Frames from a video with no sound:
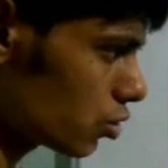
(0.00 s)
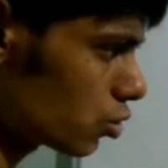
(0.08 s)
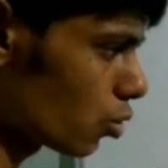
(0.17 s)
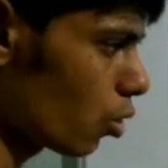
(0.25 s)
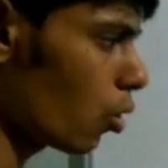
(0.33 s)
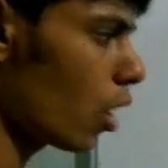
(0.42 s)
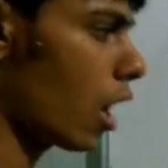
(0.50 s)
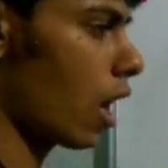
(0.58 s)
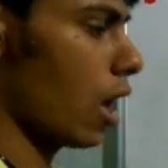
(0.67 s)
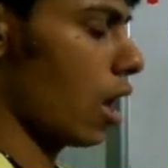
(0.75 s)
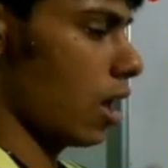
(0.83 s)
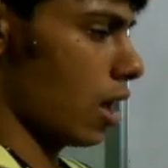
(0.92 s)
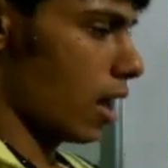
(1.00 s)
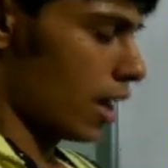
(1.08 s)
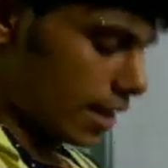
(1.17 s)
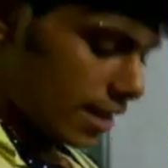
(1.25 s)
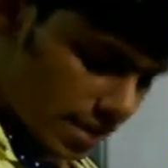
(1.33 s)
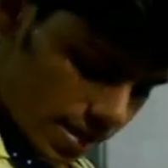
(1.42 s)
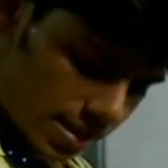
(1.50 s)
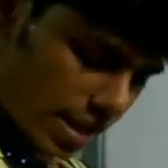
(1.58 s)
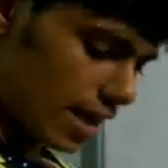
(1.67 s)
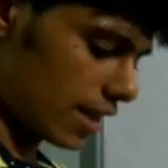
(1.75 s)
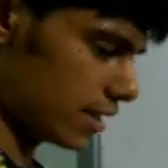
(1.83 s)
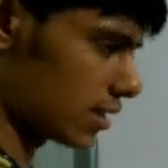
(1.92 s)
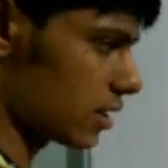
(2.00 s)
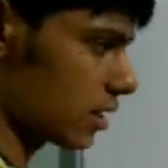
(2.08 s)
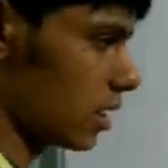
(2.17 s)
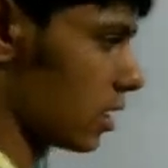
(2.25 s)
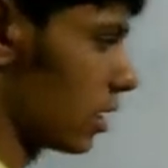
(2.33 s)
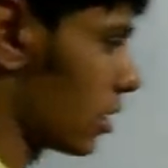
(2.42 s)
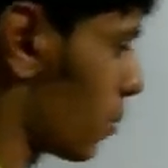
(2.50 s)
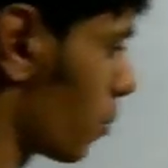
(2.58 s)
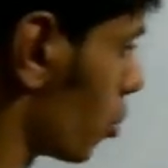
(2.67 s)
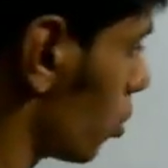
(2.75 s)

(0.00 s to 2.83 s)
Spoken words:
so in this case the